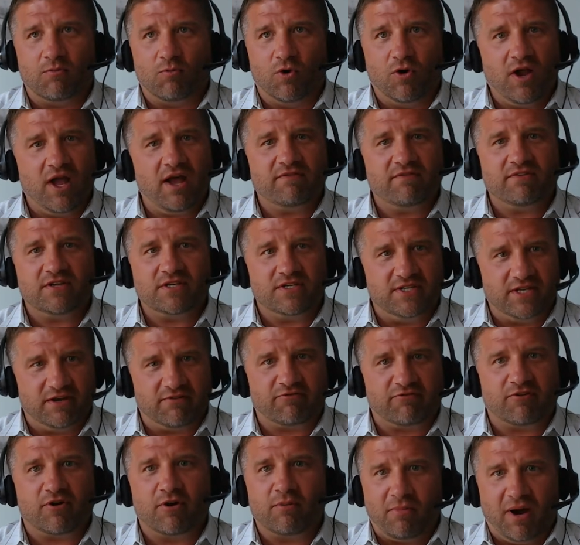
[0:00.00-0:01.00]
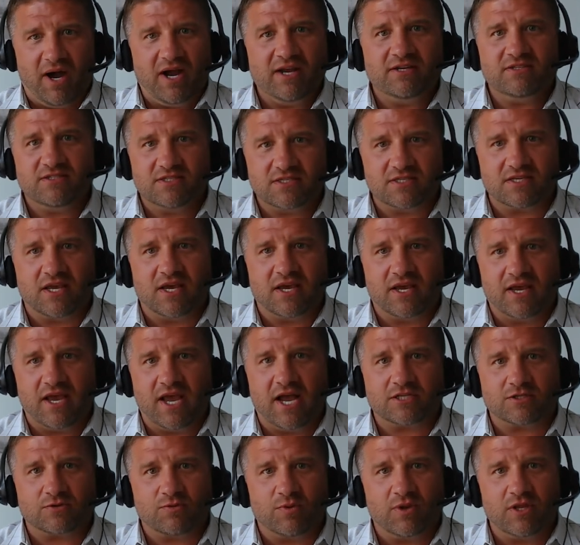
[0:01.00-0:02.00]
and we'll have a different mindset
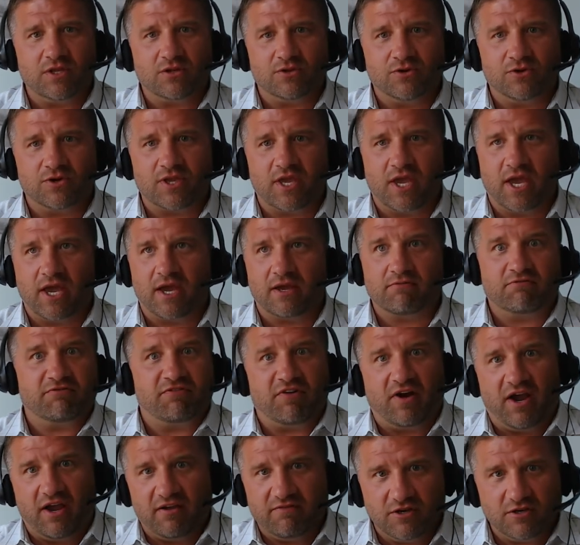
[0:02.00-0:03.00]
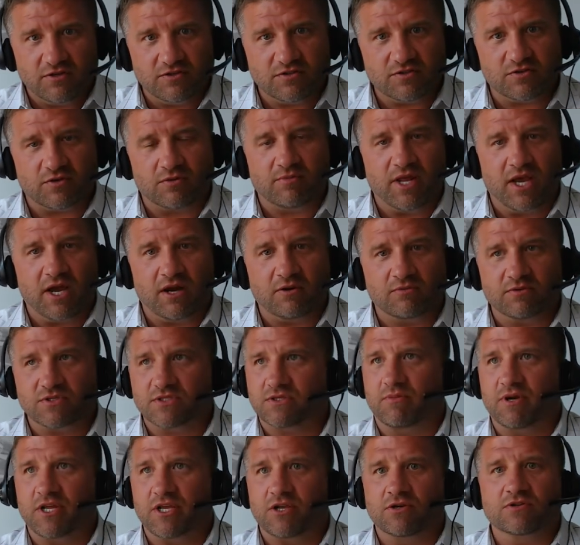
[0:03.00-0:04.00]
as we look at five years from now when
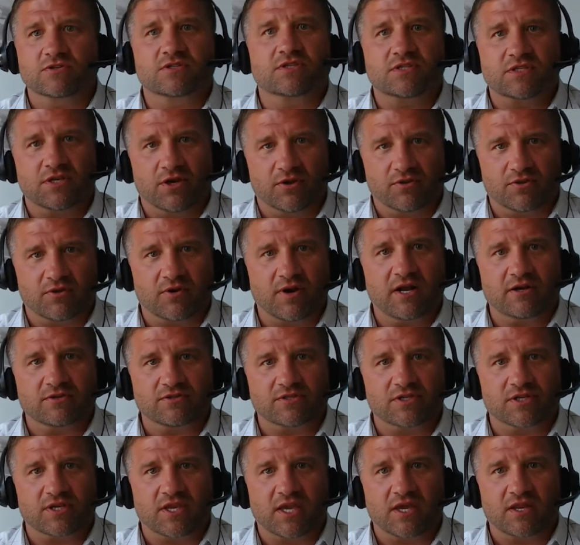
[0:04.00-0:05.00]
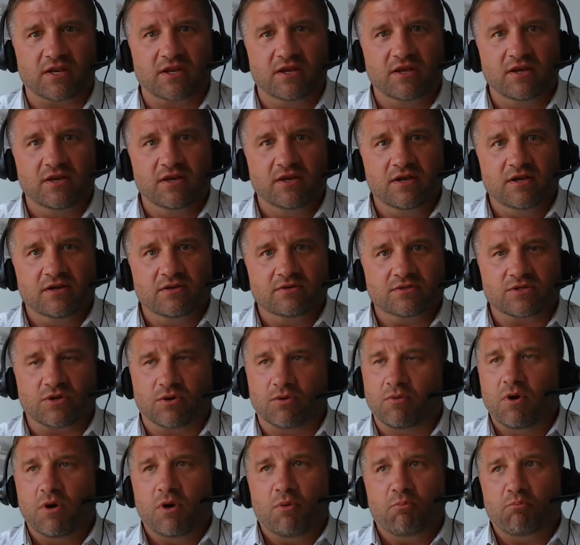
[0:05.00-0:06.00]
somebody goes to sell their house again.
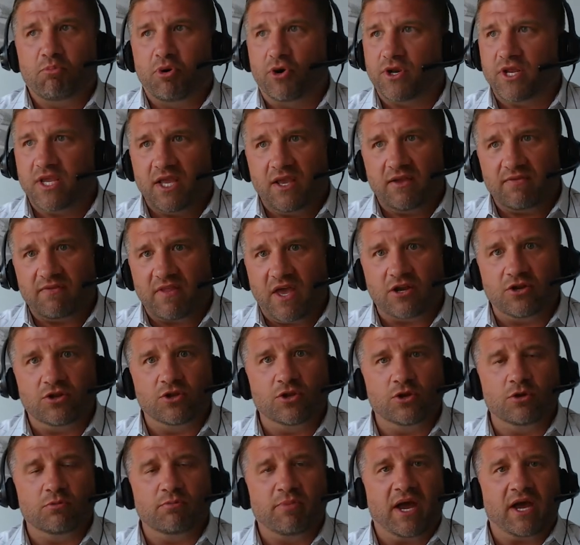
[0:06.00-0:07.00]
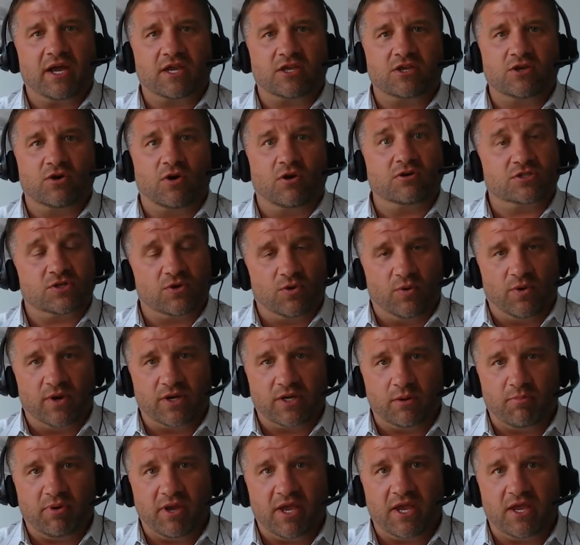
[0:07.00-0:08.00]
So, putting in that new backyard is
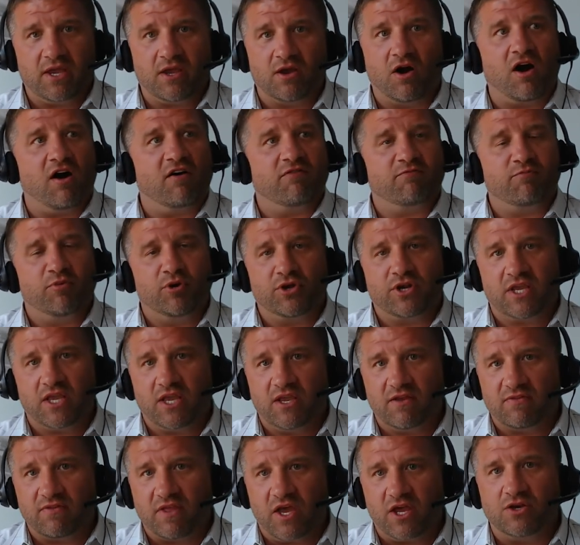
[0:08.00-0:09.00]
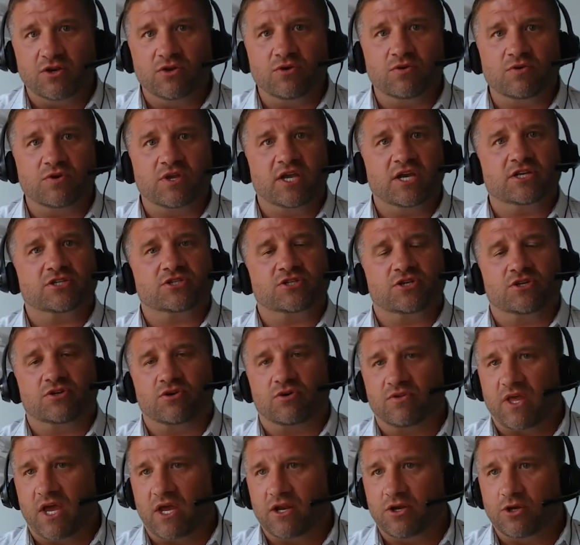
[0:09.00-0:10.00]
going to pay off, putting in that new kitchen
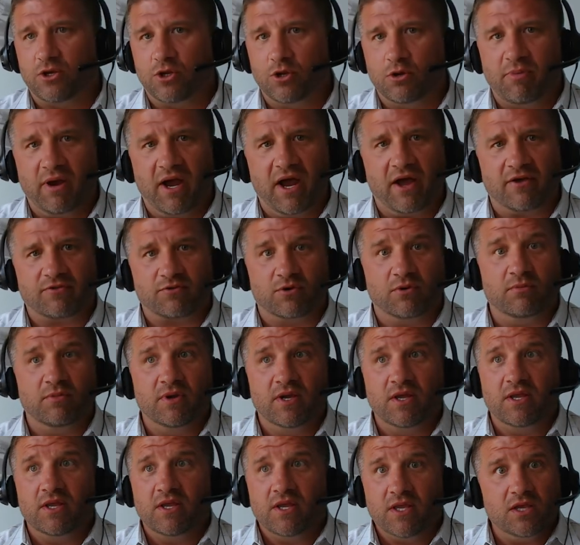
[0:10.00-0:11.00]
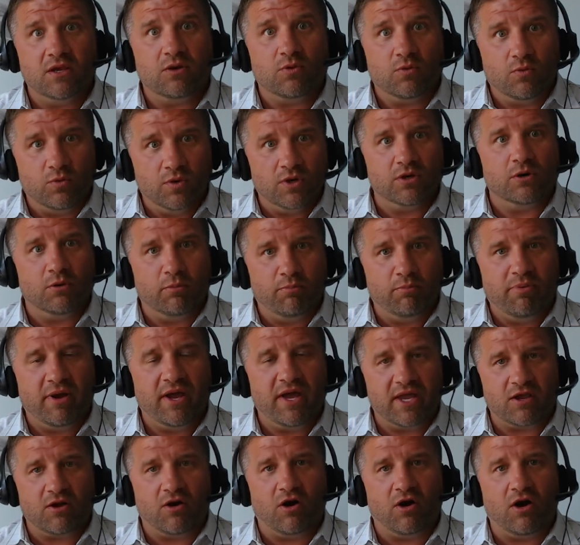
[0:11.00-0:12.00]
or that new bathroom, it will
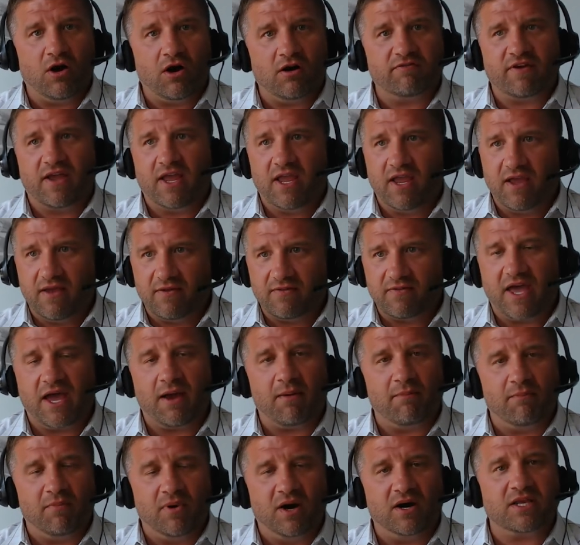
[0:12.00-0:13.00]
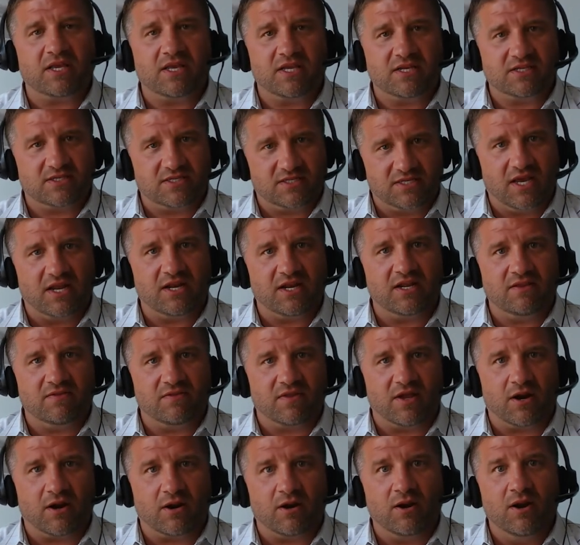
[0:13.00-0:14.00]
pay off. And that money is sitting
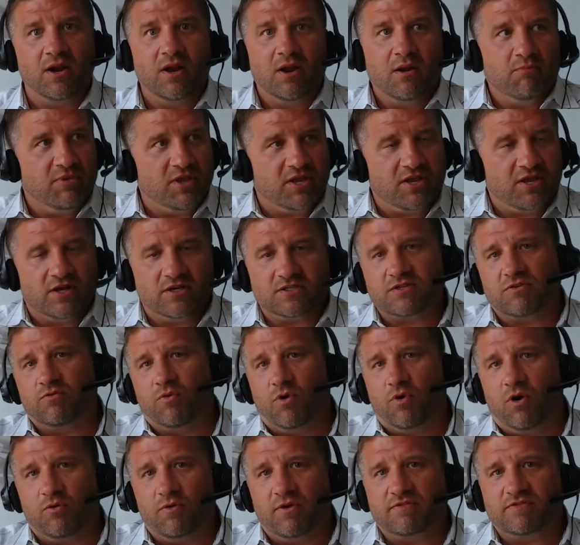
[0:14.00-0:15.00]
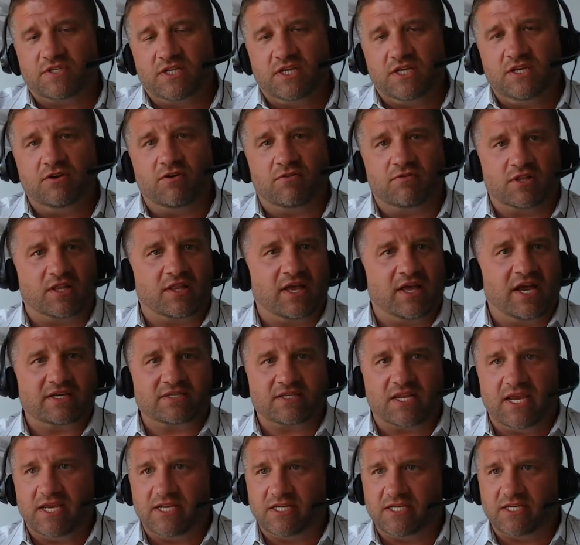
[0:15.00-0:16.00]
there because of what we've seen over the
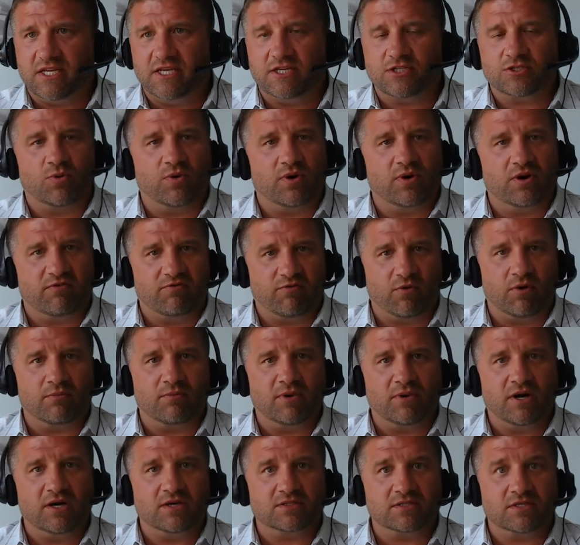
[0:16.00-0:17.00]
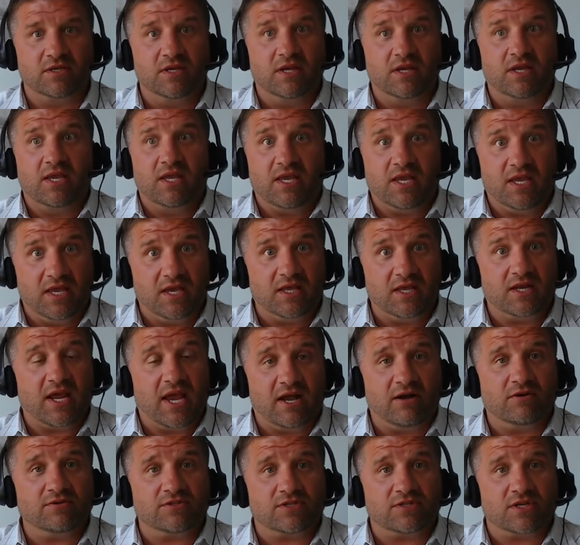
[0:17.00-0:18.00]
last 18, 24 months in
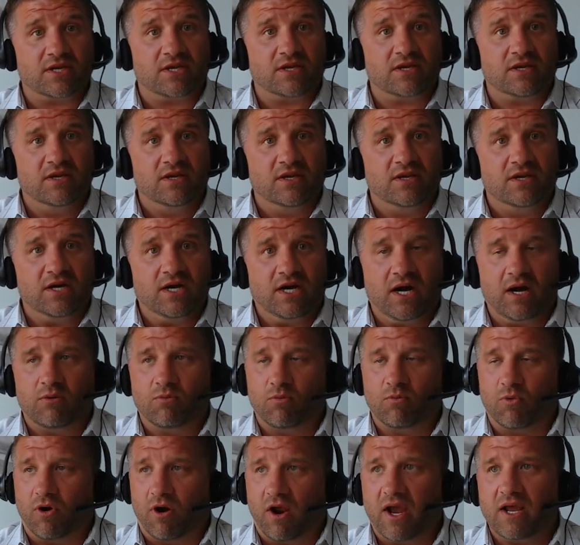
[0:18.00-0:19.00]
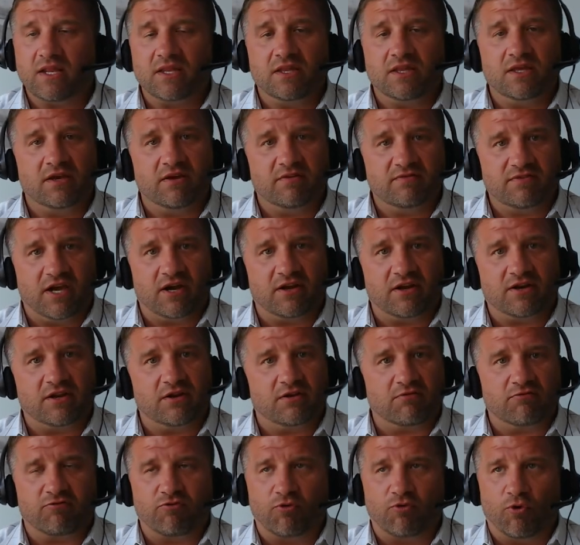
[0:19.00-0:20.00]
housing. Um, where I live down
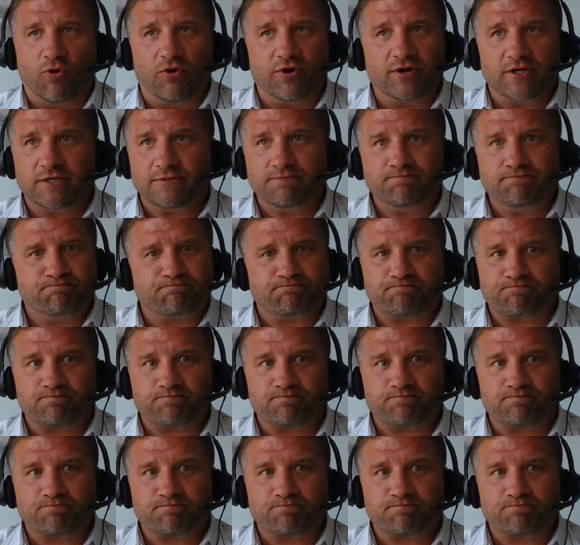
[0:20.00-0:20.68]
here in Florida,